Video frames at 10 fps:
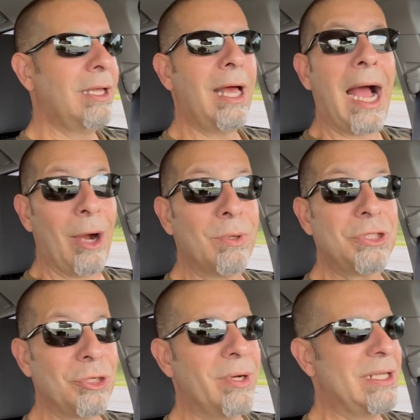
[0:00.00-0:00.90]
How
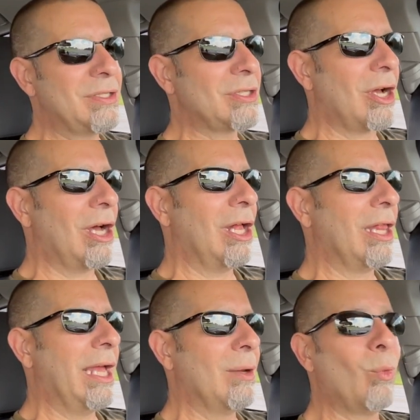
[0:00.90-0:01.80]
was your install
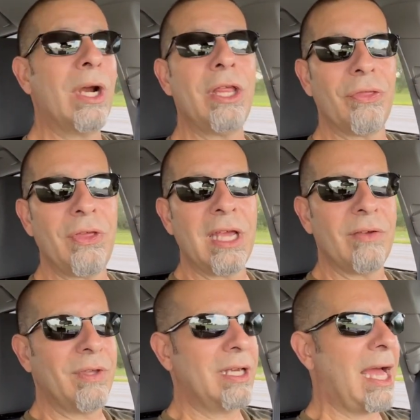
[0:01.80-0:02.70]
and what do you think
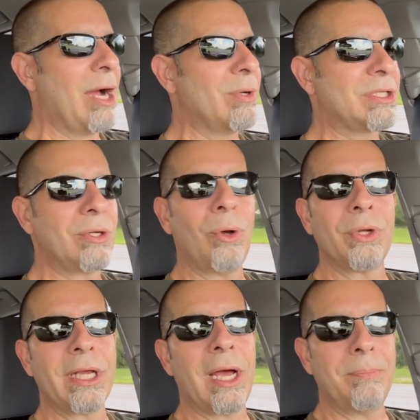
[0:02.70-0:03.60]
of it and how is it
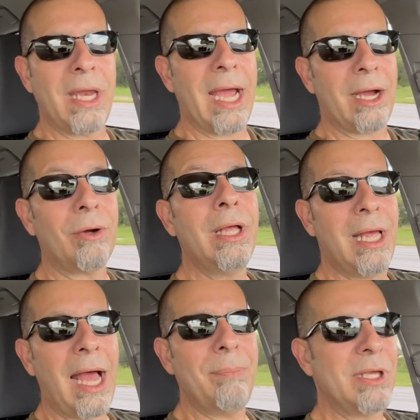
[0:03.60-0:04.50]
holding up now?
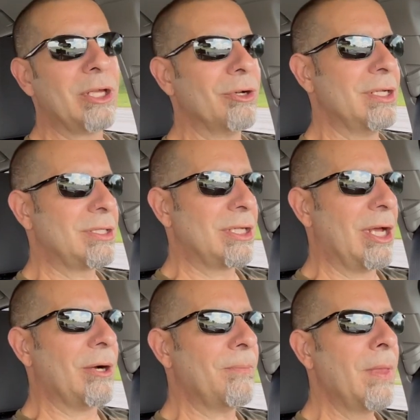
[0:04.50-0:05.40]
I'd be curious to
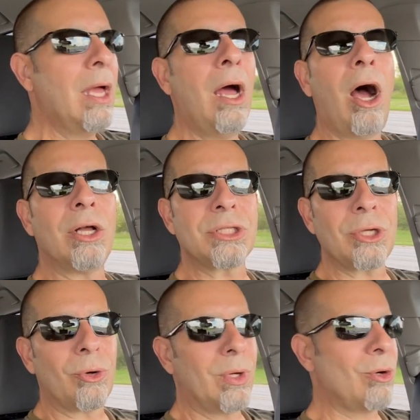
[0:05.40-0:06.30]
know.
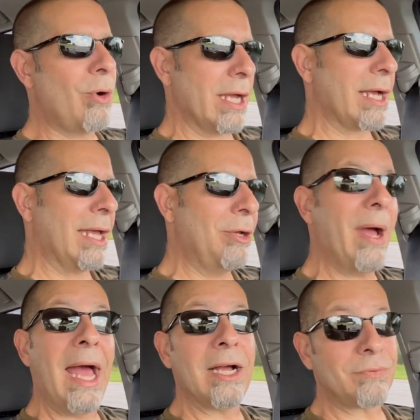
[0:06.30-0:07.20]
Also, real quick, I do
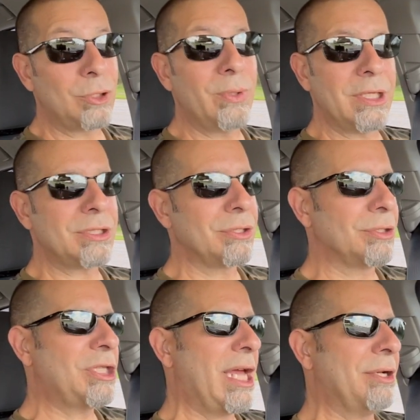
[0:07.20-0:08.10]
have two additional
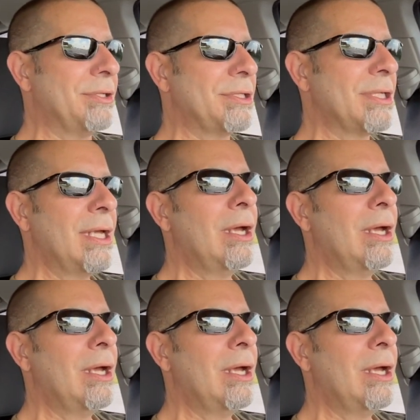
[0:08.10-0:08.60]
channels.